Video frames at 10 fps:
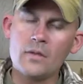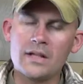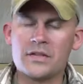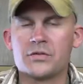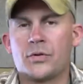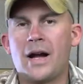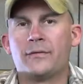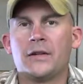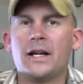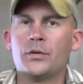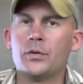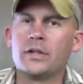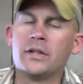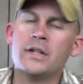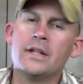It's a dry fly
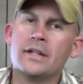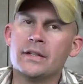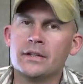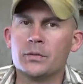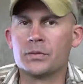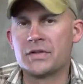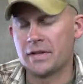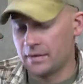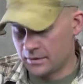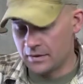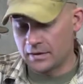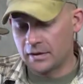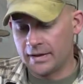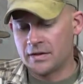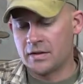hook. You'll see the
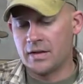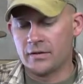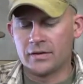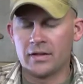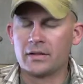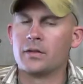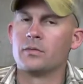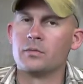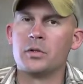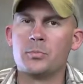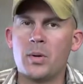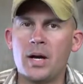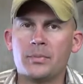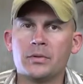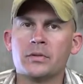clinks and everything. They're really
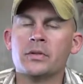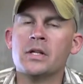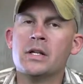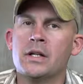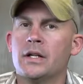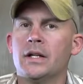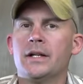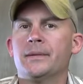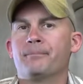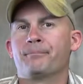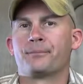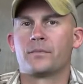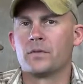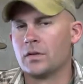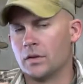popular. A
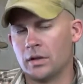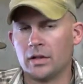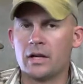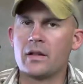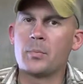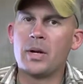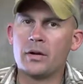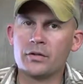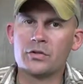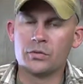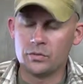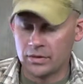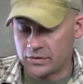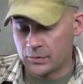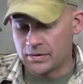lot of the
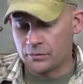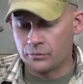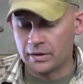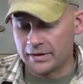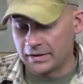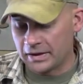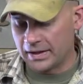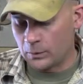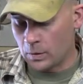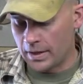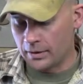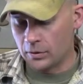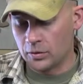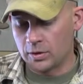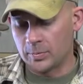parachute. So it's a really light wire
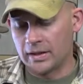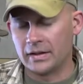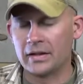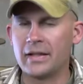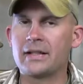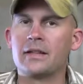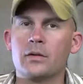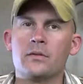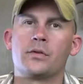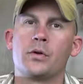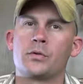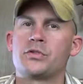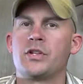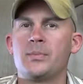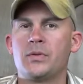hook, but I like the overall
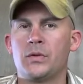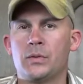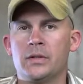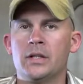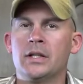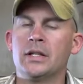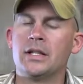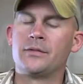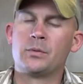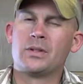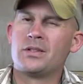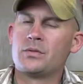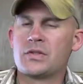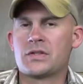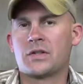shape to it. If you want to
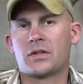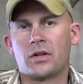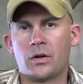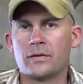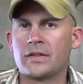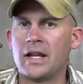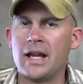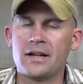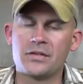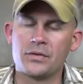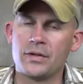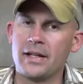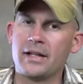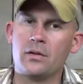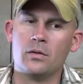use just a curved caddis or an
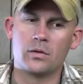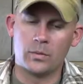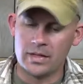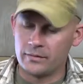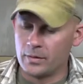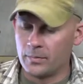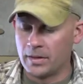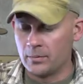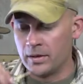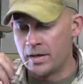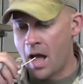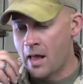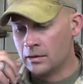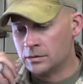egg hook, whatever it may be,